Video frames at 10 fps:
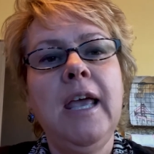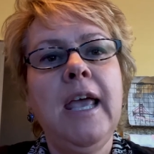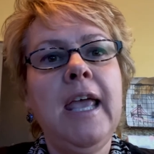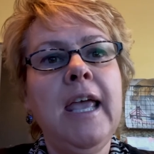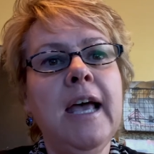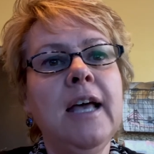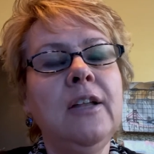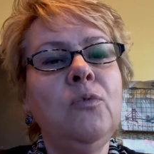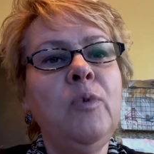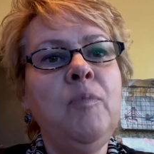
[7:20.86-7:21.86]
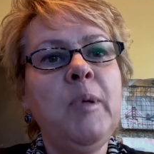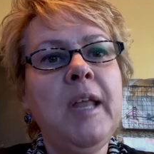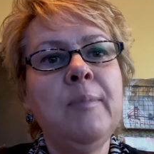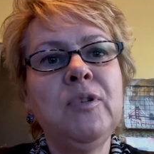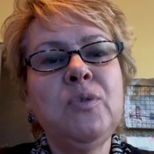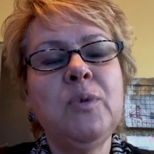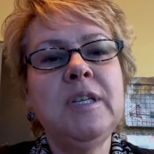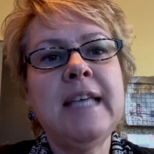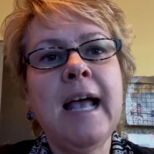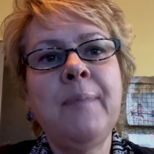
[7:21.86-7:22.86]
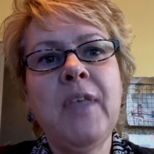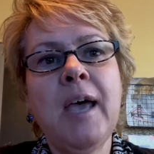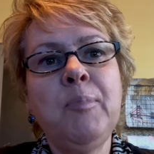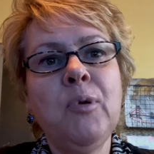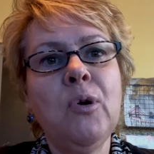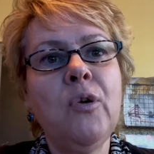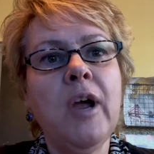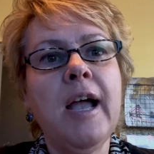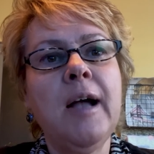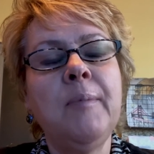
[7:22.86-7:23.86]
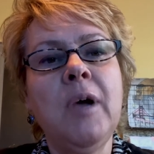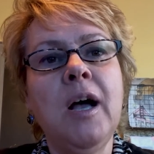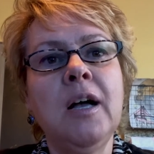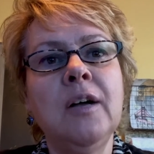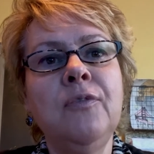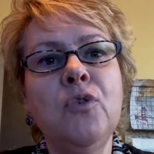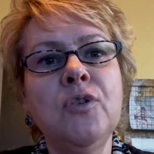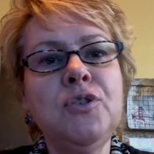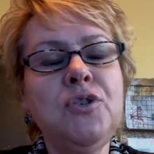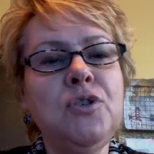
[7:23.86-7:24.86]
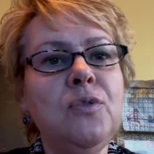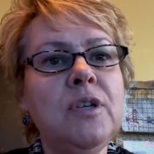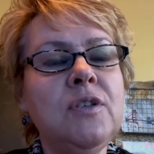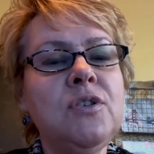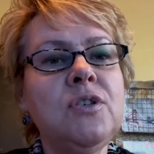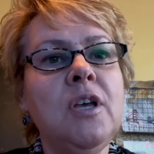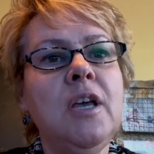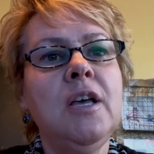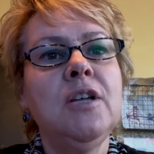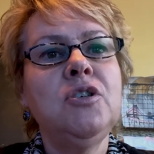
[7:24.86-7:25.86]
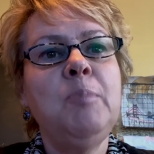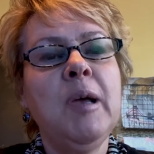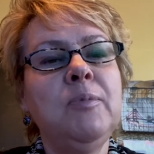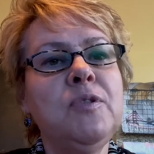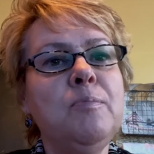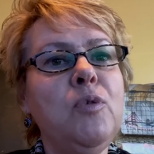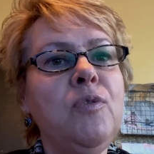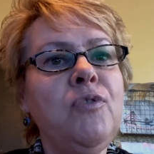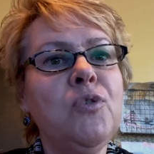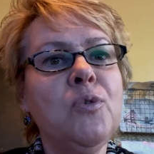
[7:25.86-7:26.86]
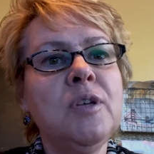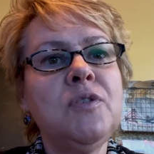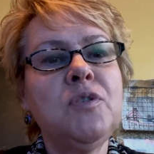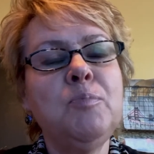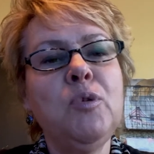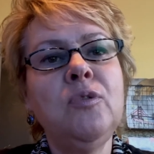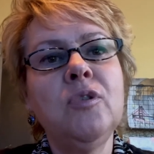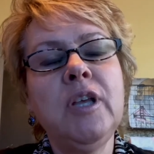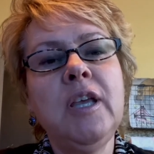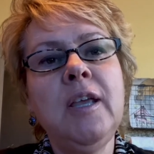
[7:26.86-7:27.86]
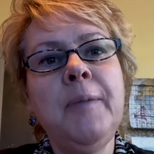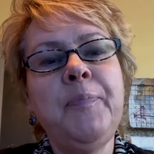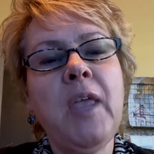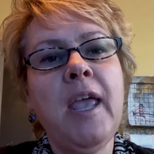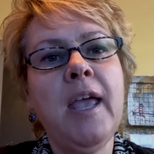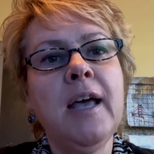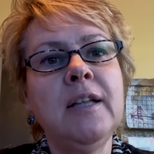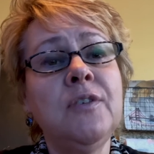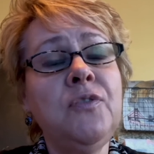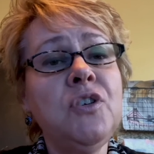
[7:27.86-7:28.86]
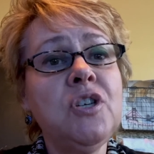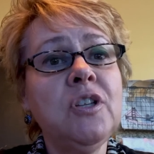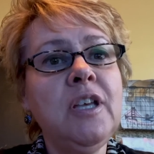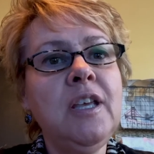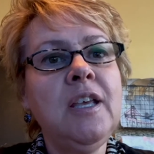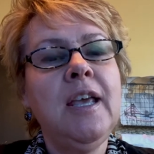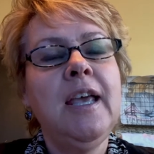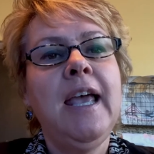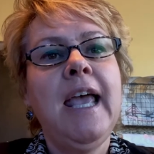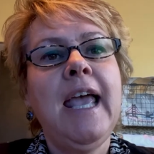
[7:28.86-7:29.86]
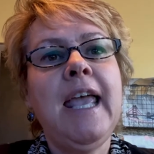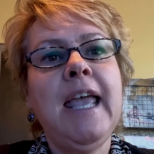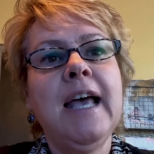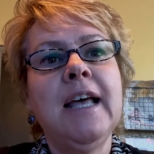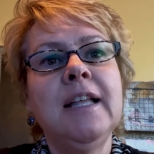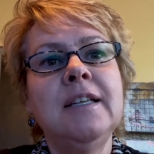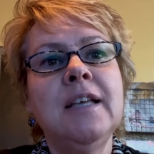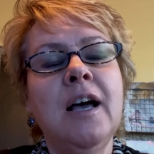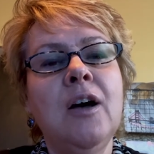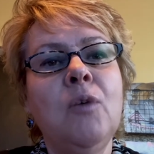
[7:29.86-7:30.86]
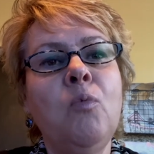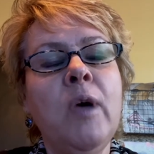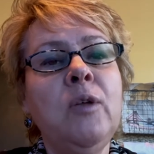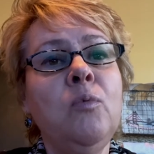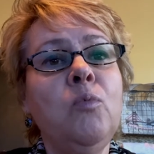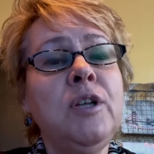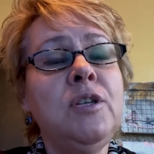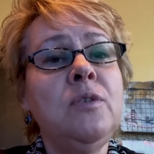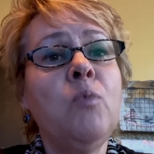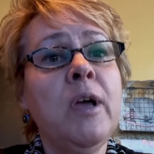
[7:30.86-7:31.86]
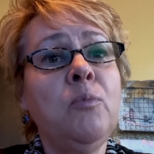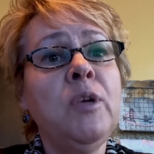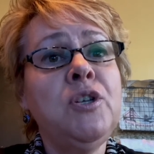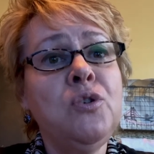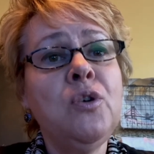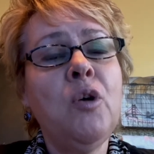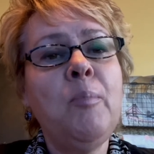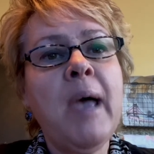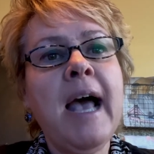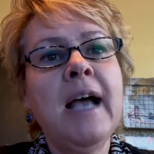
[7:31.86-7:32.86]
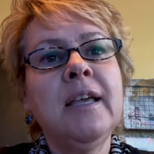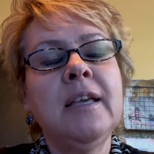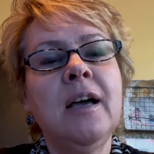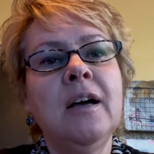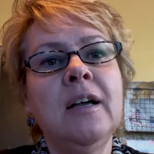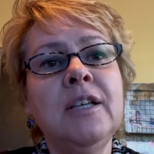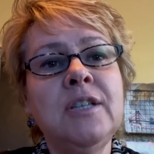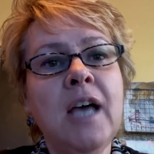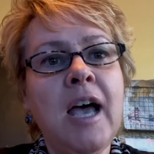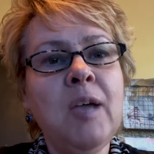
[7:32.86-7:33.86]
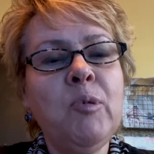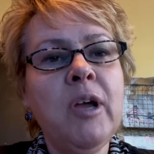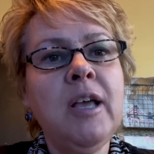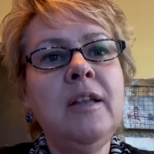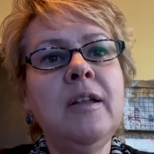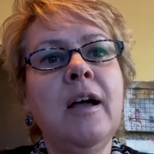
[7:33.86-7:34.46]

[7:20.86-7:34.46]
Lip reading: And we've been able to adapt that program for the students to be able to move through it smoothly and efficiently. And when we do go back into hybrid,